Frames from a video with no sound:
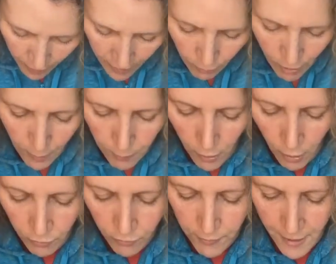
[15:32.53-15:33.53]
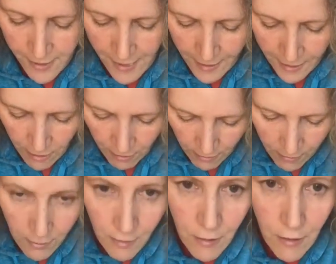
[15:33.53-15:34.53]
really want to pull from the center
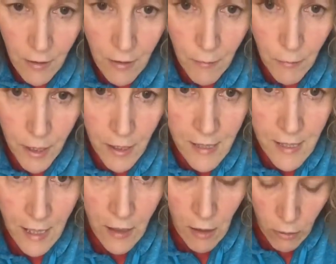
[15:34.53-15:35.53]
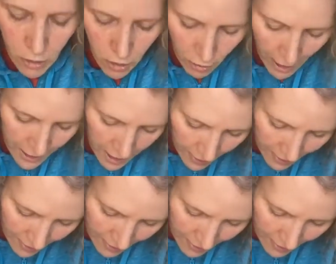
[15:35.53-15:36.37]
because then you don't stretch it.